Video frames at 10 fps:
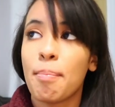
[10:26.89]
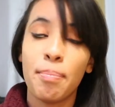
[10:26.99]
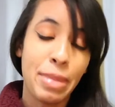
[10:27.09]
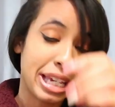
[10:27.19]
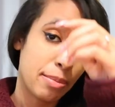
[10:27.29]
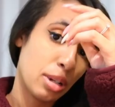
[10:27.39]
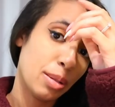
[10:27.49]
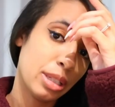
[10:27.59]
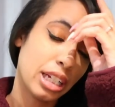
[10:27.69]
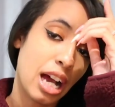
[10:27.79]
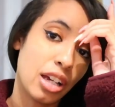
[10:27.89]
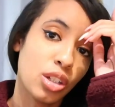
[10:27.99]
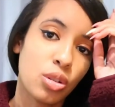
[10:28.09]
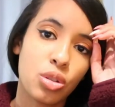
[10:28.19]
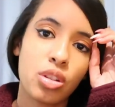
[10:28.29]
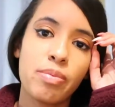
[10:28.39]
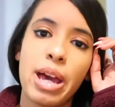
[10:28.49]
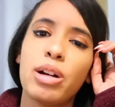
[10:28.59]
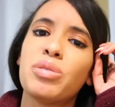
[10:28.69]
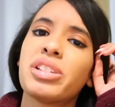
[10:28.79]
make it public on YouTube.
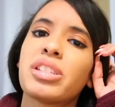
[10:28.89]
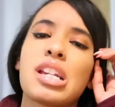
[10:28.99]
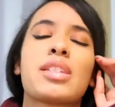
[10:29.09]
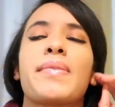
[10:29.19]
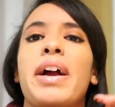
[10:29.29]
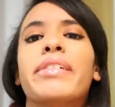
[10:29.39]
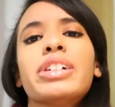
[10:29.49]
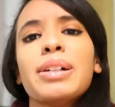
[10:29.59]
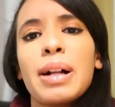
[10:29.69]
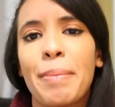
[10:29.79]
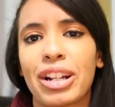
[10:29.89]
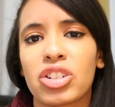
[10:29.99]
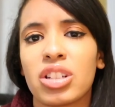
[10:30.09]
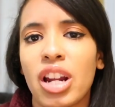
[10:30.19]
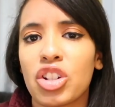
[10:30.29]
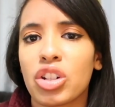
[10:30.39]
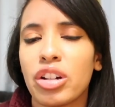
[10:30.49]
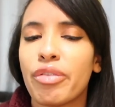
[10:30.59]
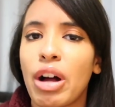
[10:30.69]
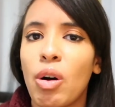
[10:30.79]
That always takes forever. I'm actually not sure
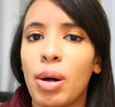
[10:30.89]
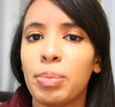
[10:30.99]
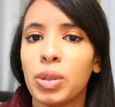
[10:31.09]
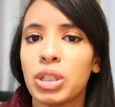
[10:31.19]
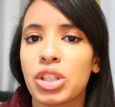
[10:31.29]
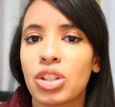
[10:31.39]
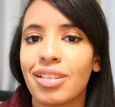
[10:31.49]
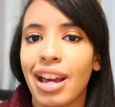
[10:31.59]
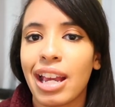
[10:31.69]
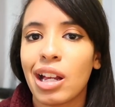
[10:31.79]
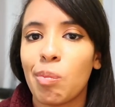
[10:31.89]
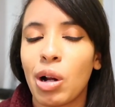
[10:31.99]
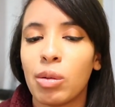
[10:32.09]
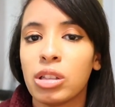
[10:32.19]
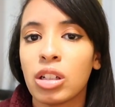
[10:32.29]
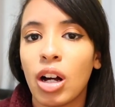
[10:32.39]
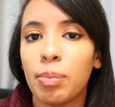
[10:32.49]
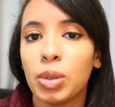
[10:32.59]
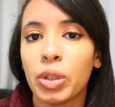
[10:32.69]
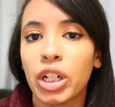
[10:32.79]
if I'll upload it tonight. I'll probably
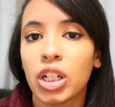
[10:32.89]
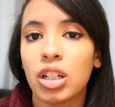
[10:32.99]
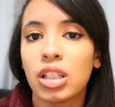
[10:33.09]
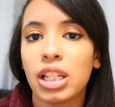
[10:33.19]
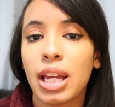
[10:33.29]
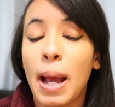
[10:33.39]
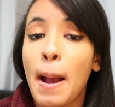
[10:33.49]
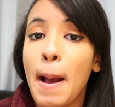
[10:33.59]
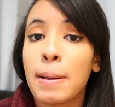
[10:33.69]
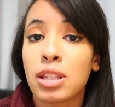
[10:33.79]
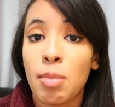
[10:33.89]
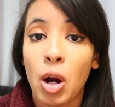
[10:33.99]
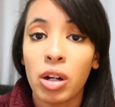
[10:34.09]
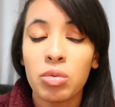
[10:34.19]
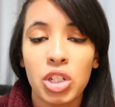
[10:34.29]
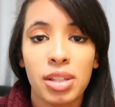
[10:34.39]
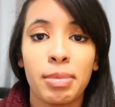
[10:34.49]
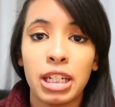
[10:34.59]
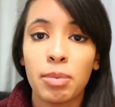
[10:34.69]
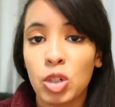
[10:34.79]
upload it early tomorrow, which is
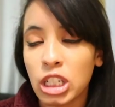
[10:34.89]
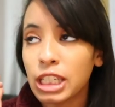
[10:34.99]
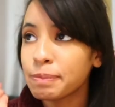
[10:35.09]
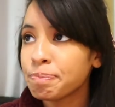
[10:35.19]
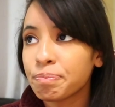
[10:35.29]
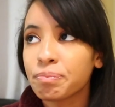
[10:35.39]
Monday morning